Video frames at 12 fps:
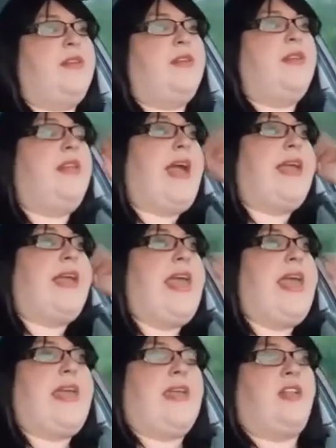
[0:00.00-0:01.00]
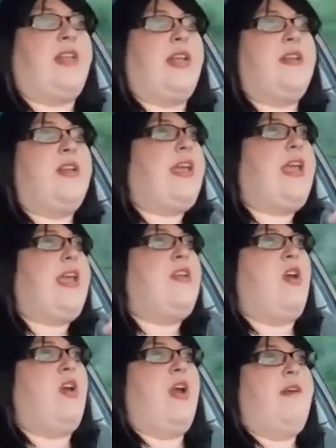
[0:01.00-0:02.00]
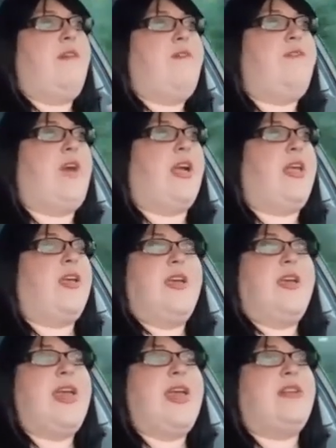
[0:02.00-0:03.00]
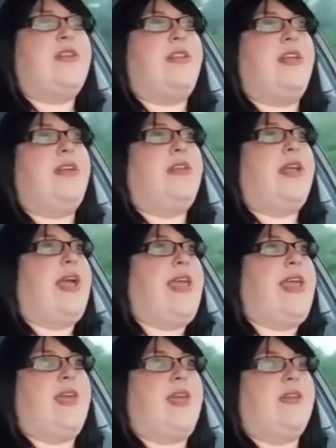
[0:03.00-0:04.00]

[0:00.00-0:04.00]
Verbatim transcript: Like I can't handle it. I cannot fucking handle it. Like I can't.